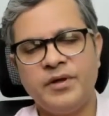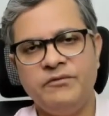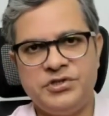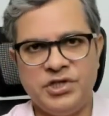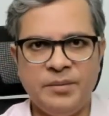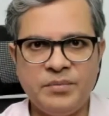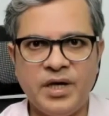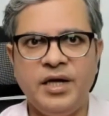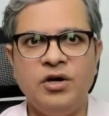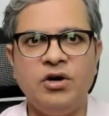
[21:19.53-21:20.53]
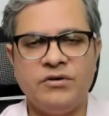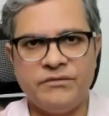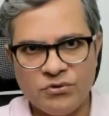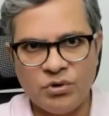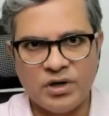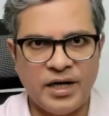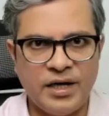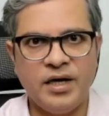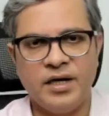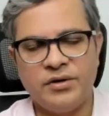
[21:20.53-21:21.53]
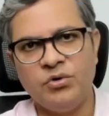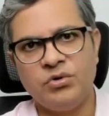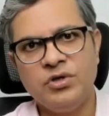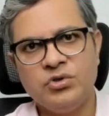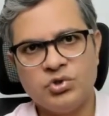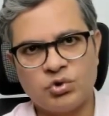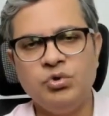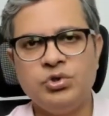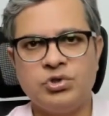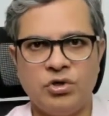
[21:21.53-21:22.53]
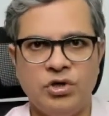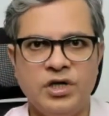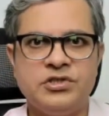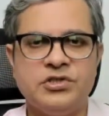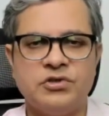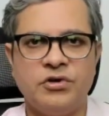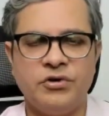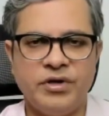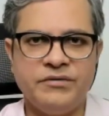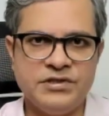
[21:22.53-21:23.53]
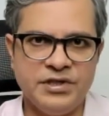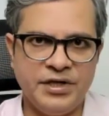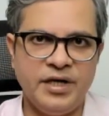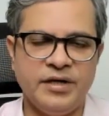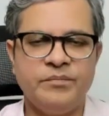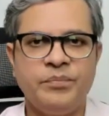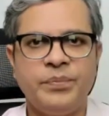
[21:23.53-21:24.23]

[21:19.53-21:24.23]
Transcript: which I am carrying, or if you are carrying at your schools or colleges or university,